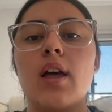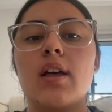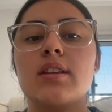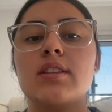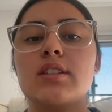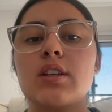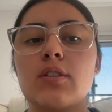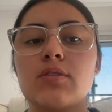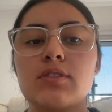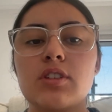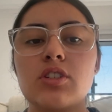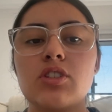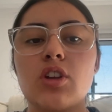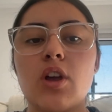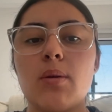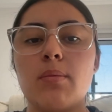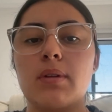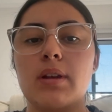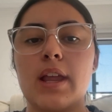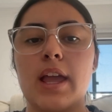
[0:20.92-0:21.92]

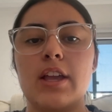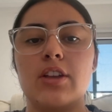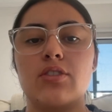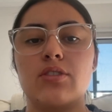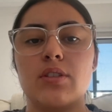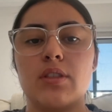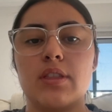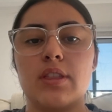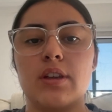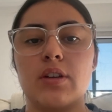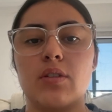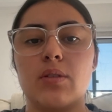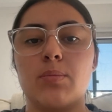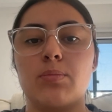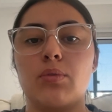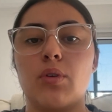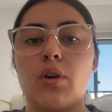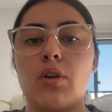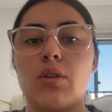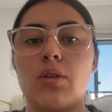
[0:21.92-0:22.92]
Self-determination theory
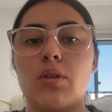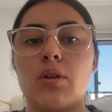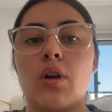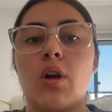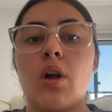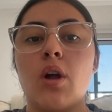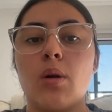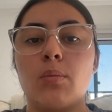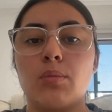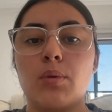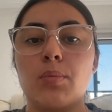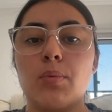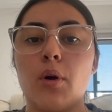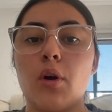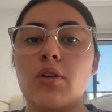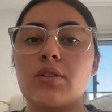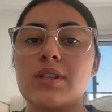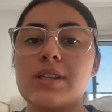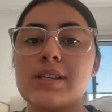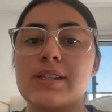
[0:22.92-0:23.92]

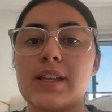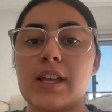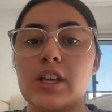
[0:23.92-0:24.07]
proposes